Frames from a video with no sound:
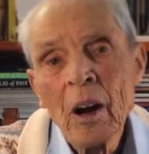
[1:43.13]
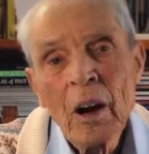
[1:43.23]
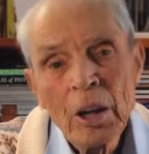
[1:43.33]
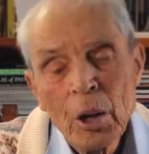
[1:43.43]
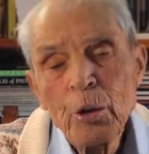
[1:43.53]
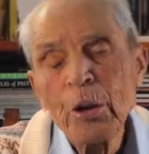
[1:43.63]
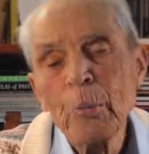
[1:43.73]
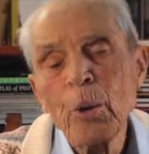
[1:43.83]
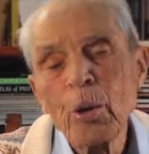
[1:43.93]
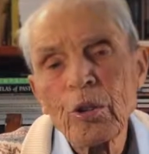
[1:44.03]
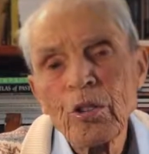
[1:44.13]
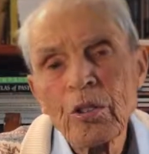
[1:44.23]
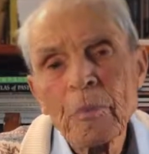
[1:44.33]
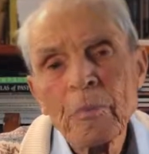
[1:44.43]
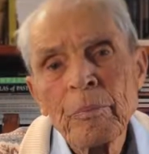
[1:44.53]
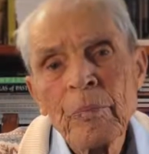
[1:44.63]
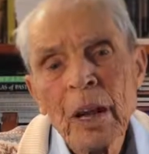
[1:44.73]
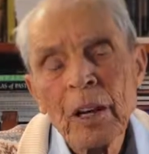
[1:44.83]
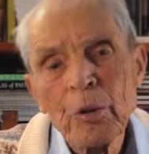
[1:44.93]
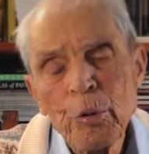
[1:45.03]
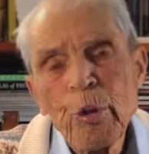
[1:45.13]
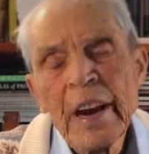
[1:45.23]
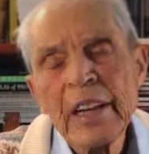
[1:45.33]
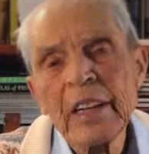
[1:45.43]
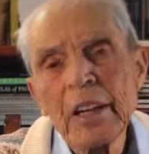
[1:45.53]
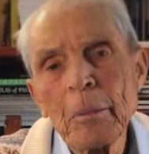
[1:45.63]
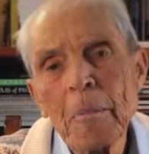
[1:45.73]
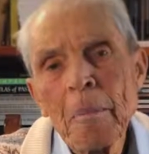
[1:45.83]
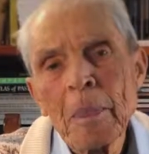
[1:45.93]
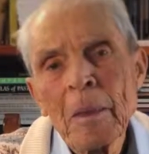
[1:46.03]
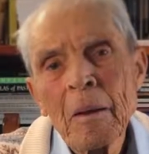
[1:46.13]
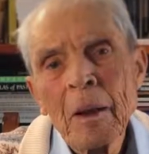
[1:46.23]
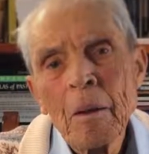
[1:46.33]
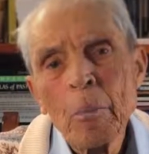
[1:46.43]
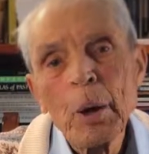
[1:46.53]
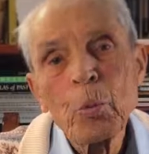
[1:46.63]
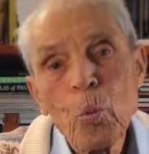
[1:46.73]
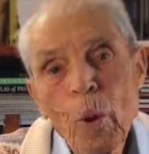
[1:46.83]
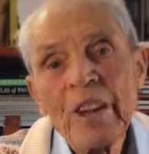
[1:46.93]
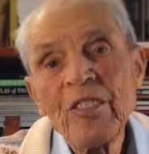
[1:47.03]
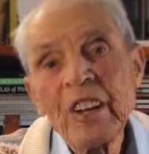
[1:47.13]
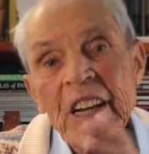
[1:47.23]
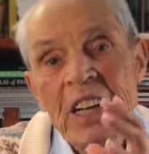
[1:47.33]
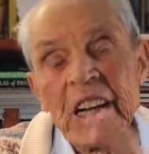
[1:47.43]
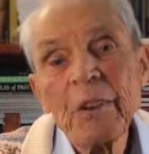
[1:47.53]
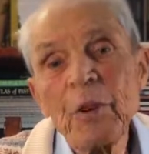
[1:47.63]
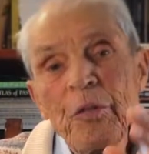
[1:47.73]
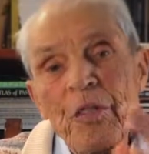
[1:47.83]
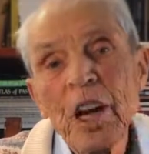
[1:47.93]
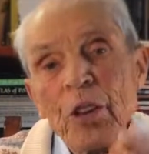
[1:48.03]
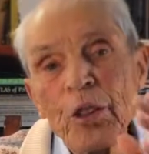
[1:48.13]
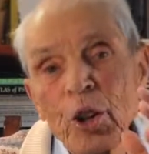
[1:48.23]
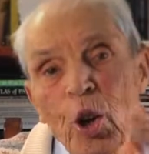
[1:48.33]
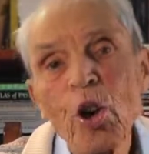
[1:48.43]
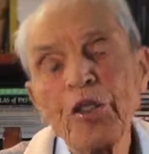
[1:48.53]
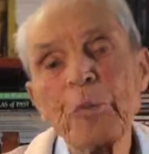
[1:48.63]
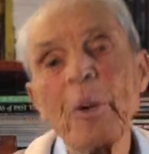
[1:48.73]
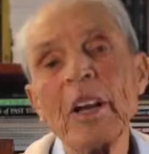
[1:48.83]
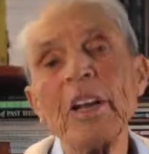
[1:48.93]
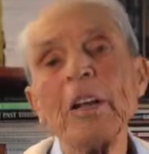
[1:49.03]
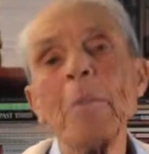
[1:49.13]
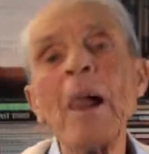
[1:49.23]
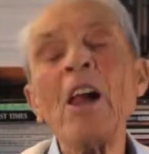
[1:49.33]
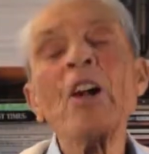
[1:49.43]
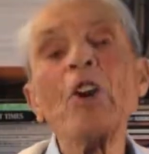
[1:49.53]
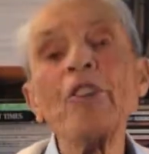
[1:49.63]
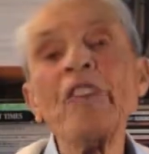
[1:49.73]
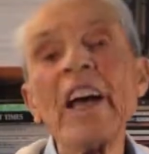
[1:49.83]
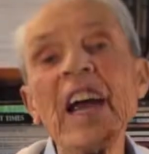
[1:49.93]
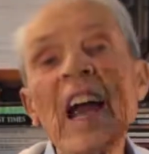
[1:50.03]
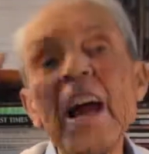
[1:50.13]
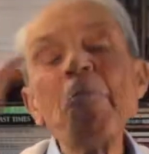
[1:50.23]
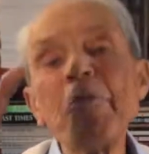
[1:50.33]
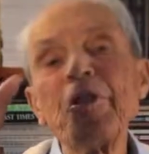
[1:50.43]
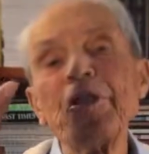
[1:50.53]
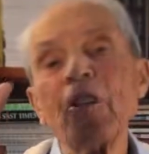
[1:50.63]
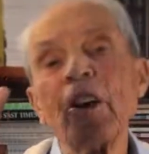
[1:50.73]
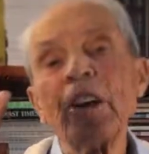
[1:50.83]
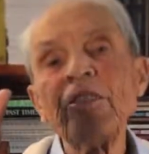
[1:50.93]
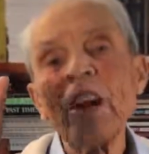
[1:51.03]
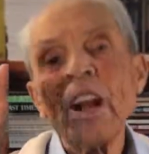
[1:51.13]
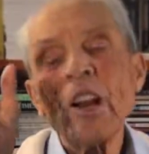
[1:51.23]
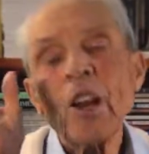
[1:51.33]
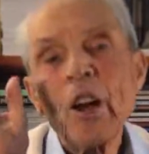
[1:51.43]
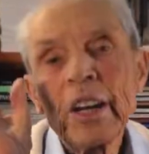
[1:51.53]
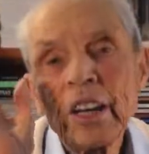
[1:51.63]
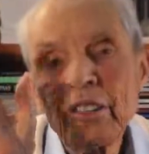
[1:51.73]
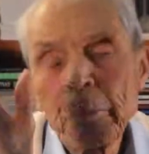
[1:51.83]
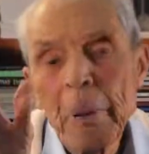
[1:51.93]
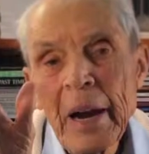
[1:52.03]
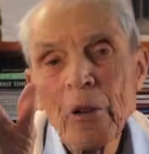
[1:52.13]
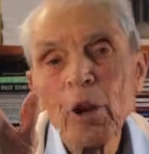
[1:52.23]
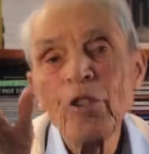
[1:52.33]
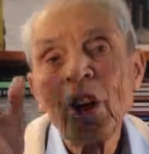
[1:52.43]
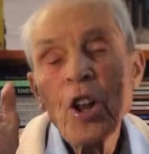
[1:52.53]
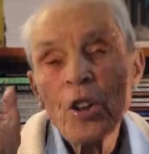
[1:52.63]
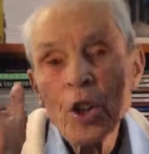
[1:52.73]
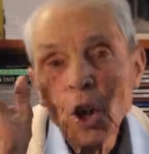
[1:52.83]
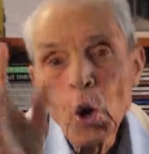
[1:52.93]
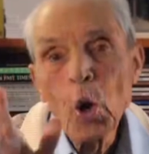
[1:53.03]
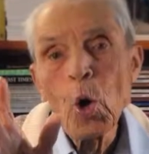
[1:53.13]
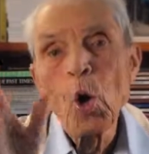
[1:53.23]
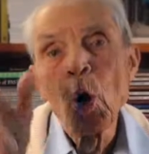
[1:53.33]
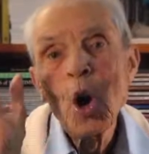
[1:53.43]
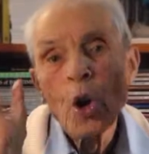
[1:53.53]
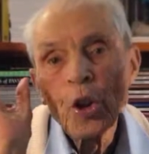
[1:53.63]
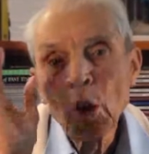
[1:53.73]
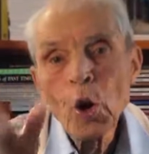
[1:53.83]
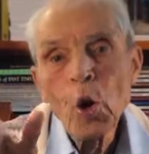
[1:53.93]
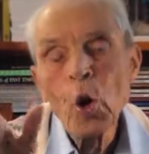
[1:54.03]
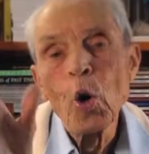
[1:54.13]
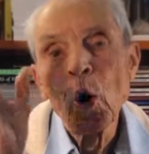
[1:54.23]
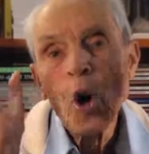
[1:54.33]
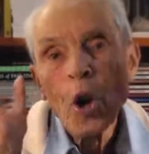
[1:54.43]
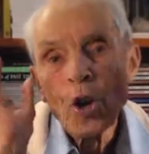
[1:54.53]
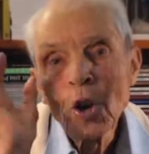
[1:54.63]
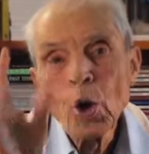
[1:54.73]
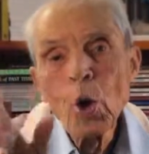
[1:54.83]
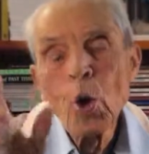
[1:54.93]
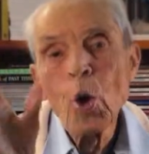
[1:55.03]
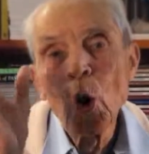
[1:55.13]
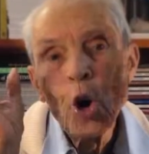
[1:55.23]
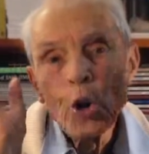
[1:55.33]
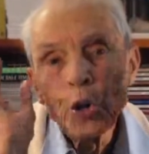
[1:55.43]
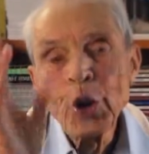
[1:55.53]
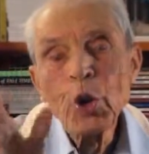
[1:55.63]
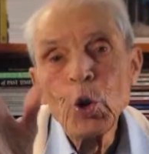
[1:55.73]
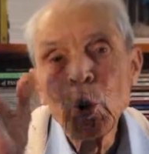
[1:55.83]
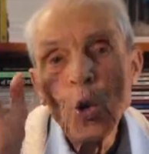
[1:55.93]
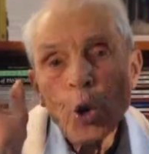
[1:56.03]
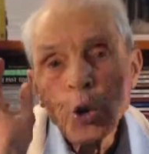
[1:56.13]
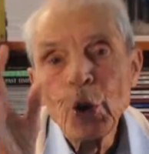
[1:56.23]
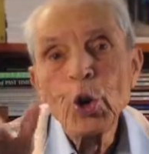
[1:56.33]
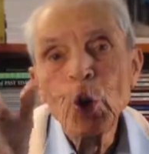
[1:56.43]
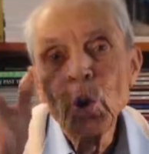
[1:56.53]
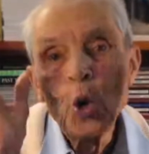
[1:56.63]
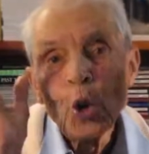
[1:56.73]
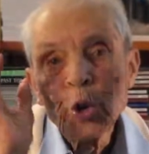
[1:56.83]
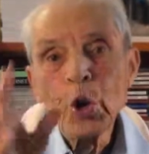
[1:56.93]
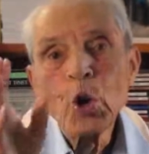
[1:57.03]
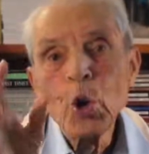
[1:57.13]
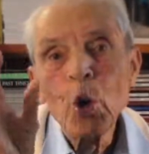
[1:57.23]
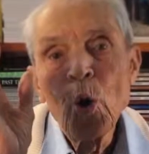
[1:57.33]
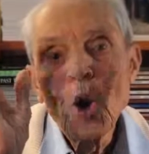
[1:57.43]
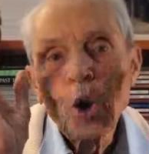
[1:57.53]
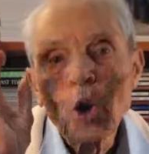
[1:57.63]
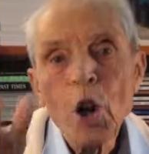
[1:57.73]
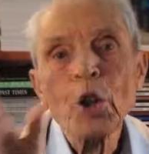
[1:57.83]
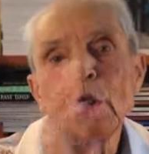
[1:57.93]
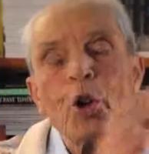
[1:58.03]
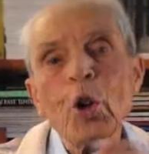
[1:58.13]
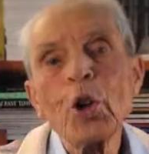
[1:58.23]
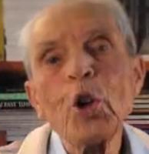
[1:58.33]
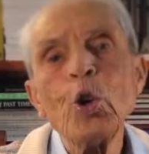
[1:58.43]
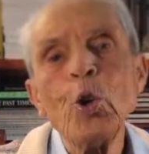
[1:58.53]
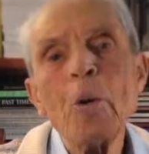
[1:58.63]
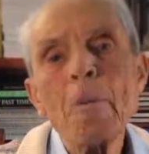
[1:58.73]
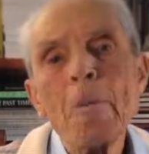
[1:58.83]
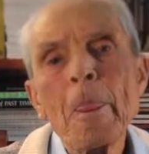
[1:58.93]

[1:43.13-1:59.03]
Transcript: I own the books and have read in them. But Wesley never found the gospel in them because they emphasise, like his parents, the law, the law, the law, do, do, do, cock-a-doodle-doo.